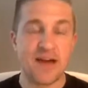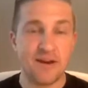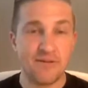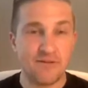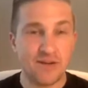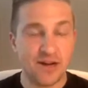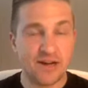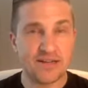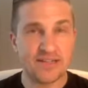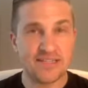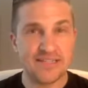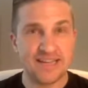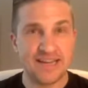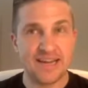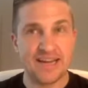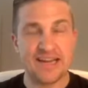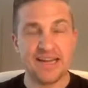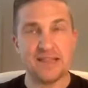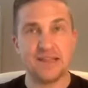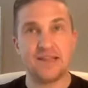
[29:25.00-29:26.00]
And I've got to
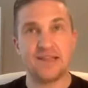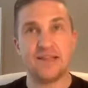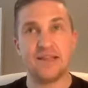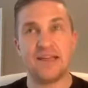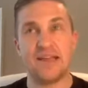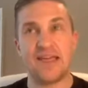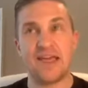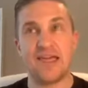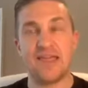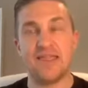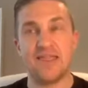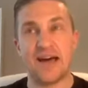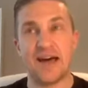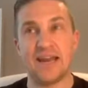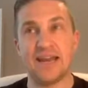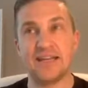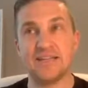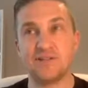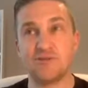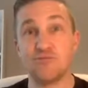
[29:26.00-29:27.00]
say that
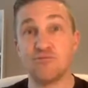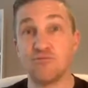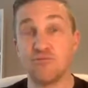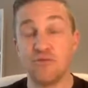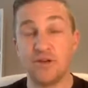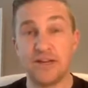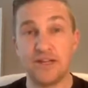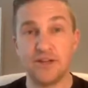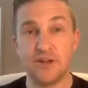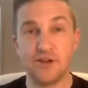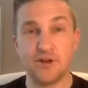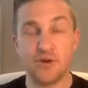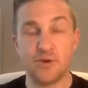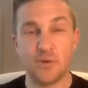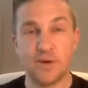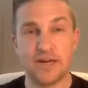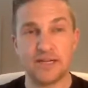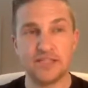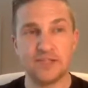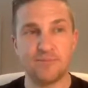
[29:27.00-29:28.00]
that is a really good
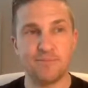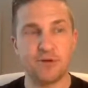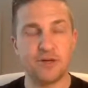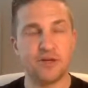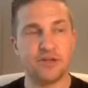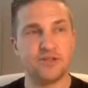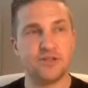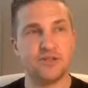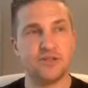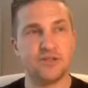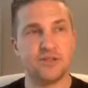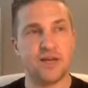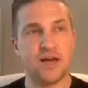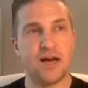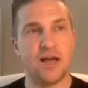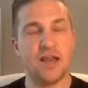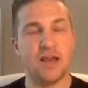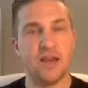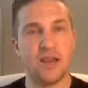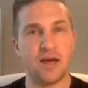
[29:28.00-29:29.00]
question because
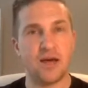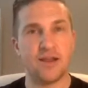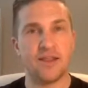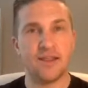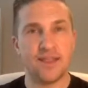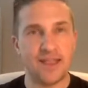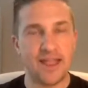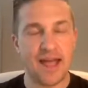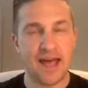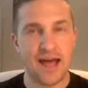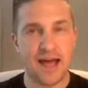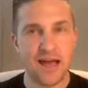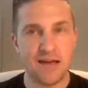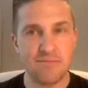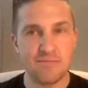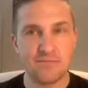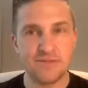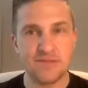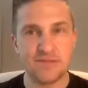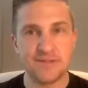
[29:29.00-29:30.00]
a lot of the
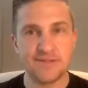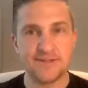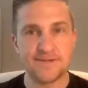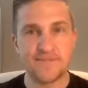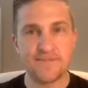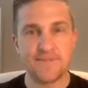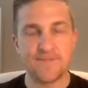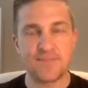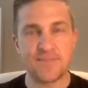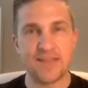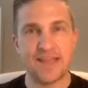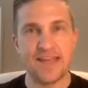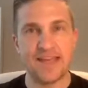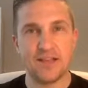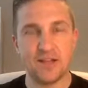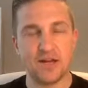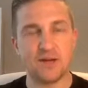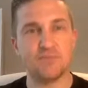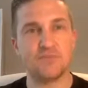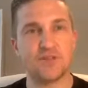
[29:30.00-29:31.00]
times it
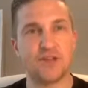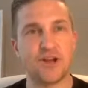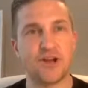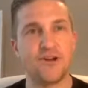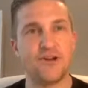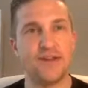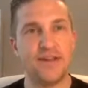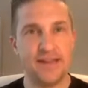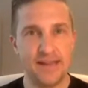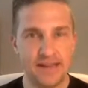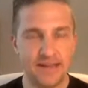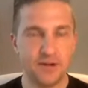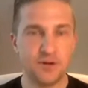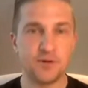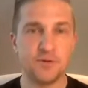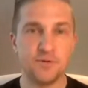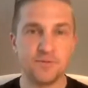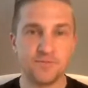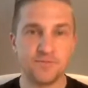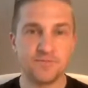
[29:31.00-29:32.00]
comes down to
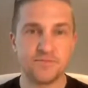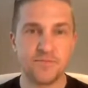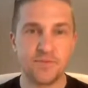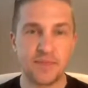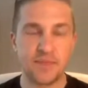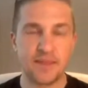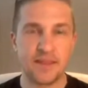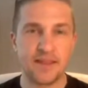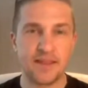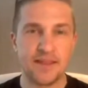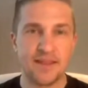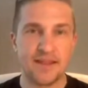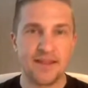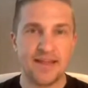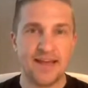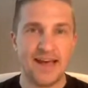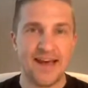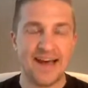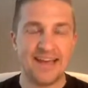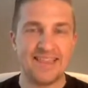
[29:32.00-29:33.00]
ego.
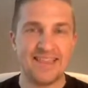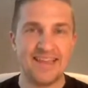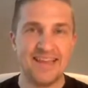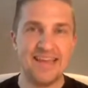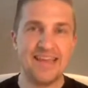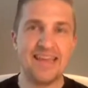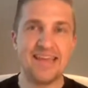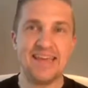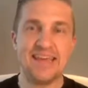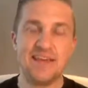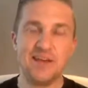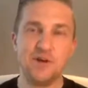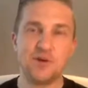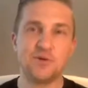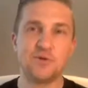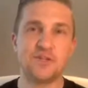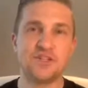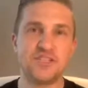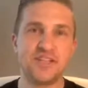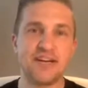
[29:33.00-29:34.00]
And the ego
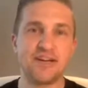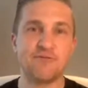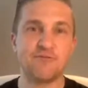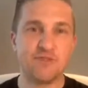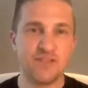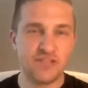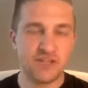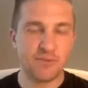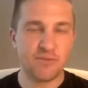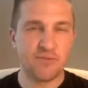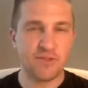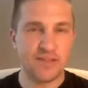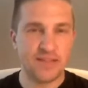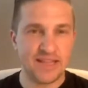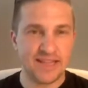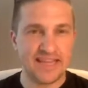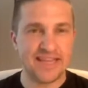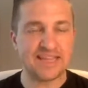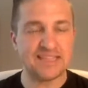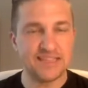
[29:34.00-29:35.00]
is generally something
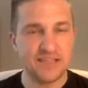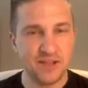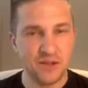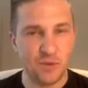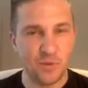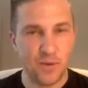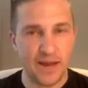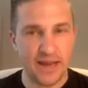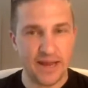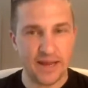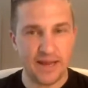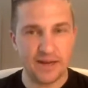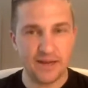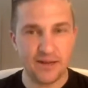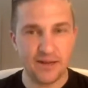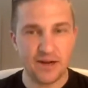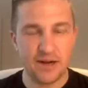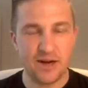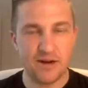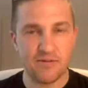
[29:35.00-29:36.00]
that gets in the way
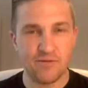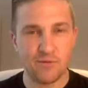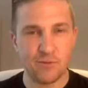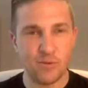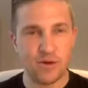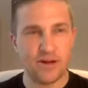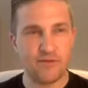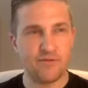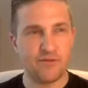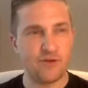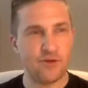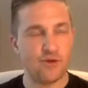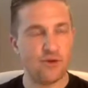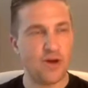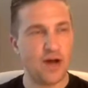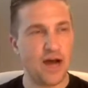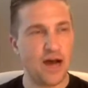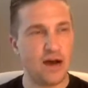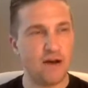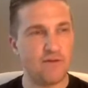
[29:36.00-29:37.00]
of whenever you
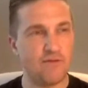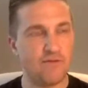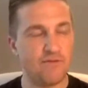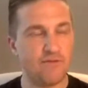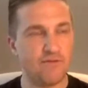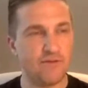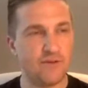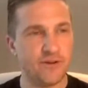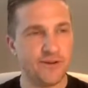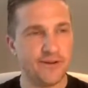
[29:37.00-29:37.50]
have,